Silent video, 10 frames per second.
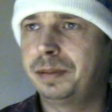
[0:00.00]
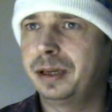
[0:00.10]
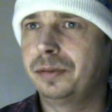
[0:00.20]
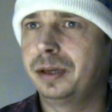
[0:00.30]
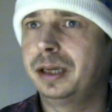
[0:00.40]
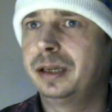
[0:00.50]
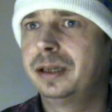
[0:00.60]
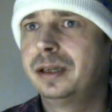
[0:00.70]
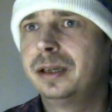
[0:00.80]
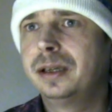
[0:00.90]
by the way.
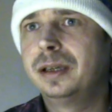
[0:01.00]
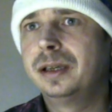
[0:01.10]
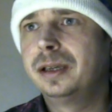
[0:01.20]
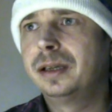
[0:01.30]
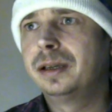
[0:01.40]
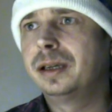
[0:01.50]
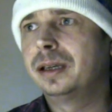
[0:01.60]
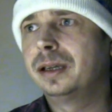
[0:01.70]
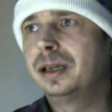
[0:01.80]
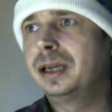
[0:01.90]

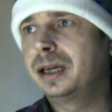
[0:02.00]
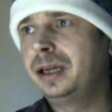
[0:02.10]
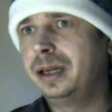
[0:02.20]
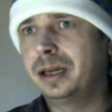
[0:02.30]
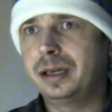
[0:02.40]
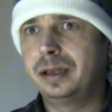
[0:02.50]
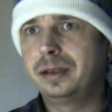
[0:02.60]
Uh, la di da.